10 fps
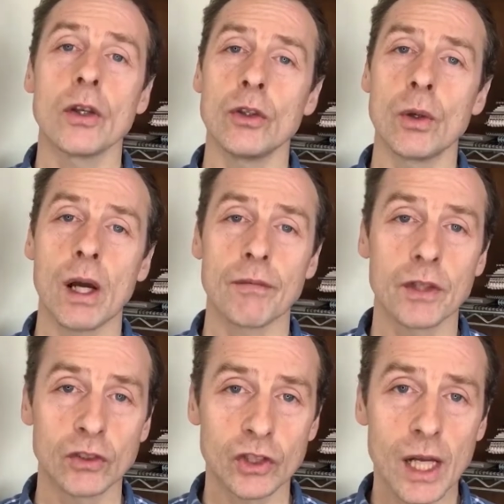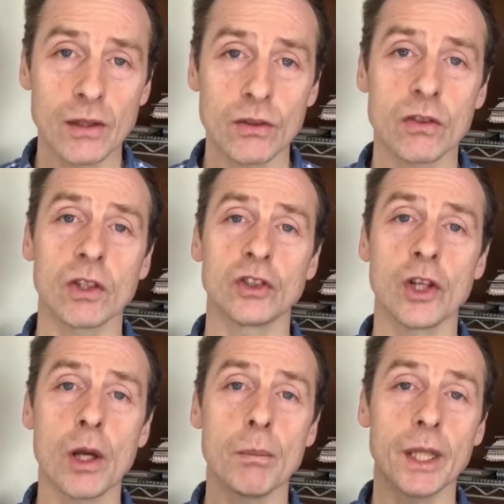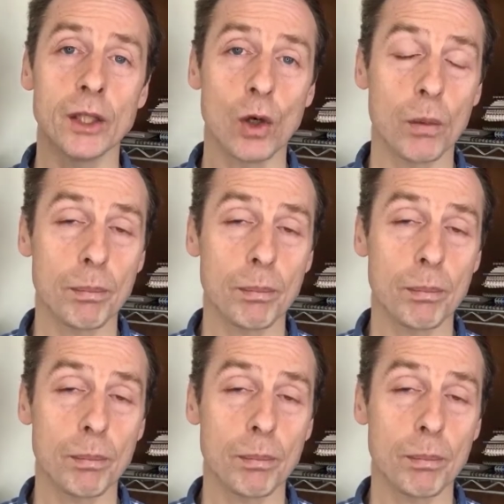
you have the chance to show me your